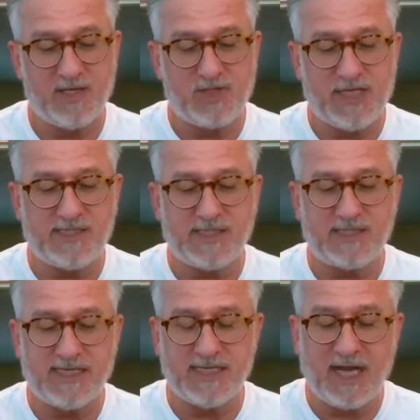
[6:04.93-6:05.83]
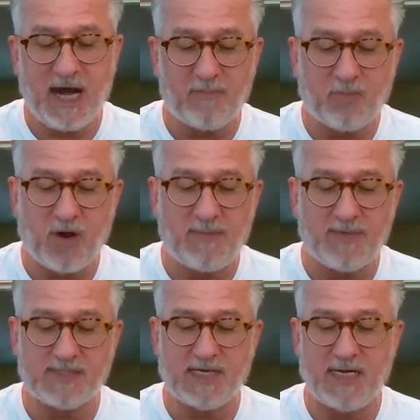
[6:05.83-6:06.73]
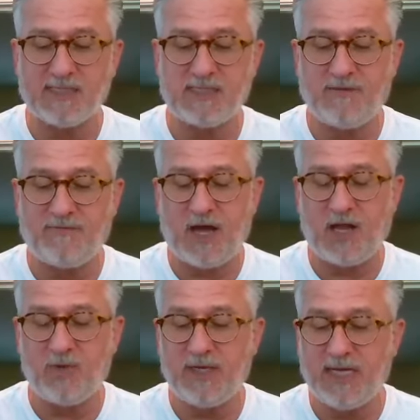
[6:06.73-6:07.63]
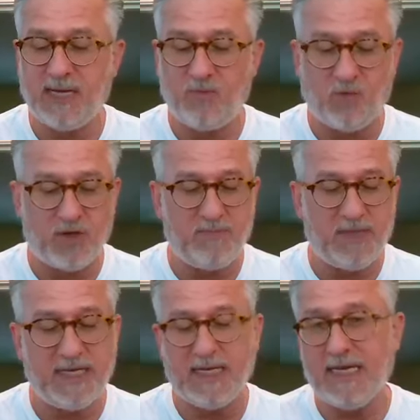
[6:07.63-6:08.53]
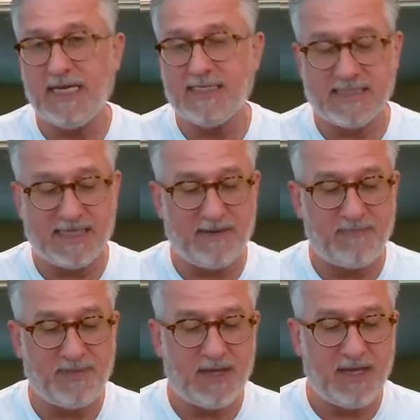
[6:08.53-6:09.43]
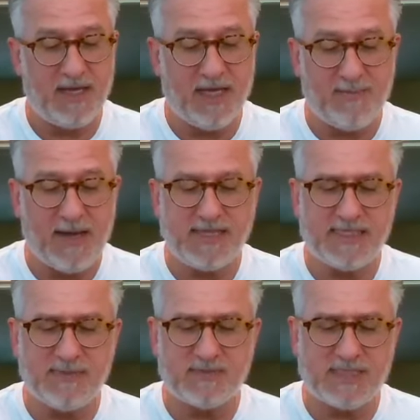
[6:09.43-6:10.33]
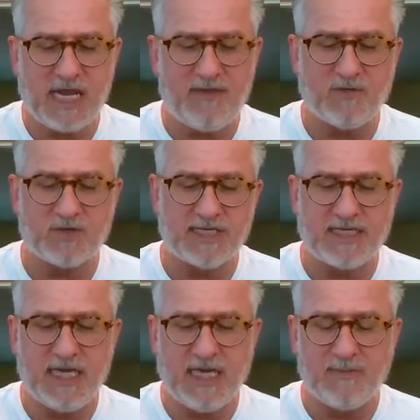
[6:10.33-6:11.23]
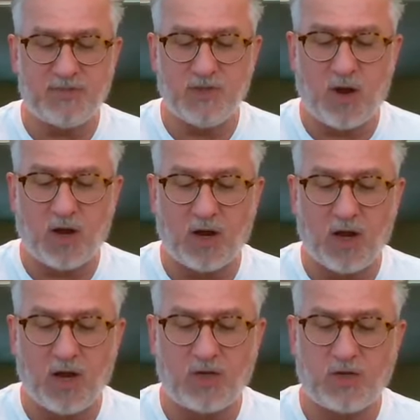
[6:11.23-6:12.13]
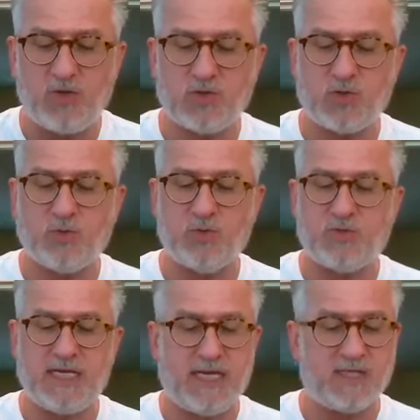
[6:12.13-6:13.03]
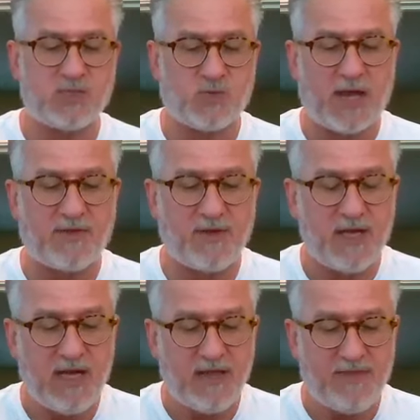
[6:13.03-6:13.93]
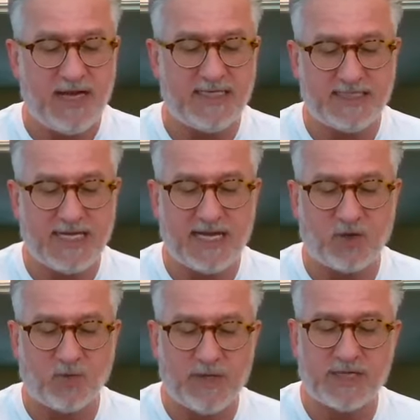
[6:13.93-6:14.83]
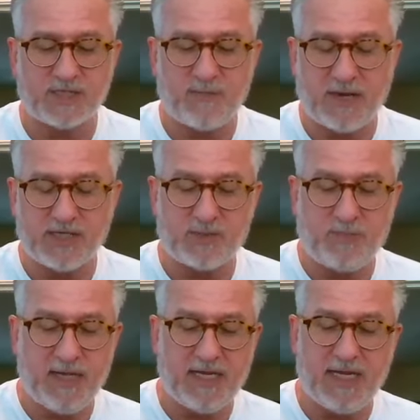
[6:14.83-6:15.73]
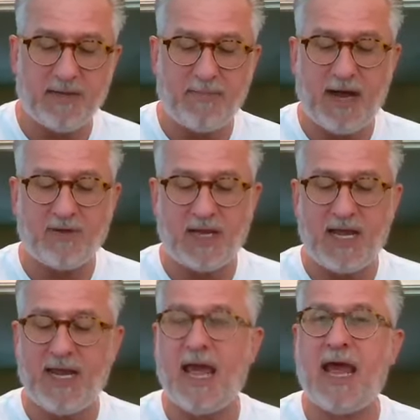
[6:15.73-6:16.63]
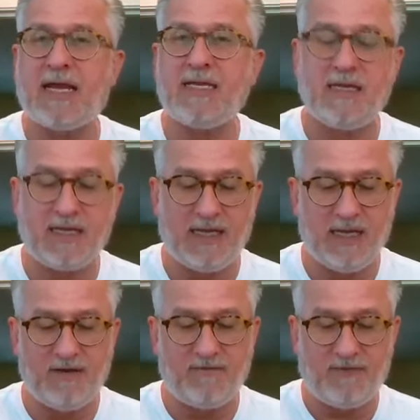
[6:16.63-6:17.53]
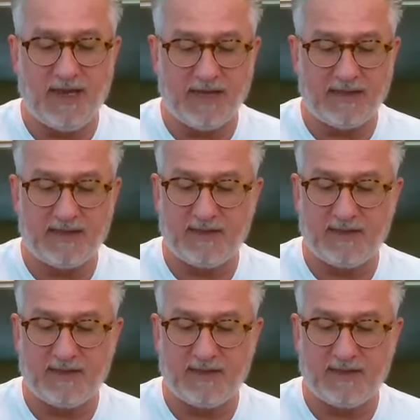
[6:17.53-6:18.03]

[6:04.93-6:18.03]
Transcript: Jesus did not promise us that following him would be easy. It may seem safer to keep to our usual routines rather than to take a risk by speaking about and acting in faith.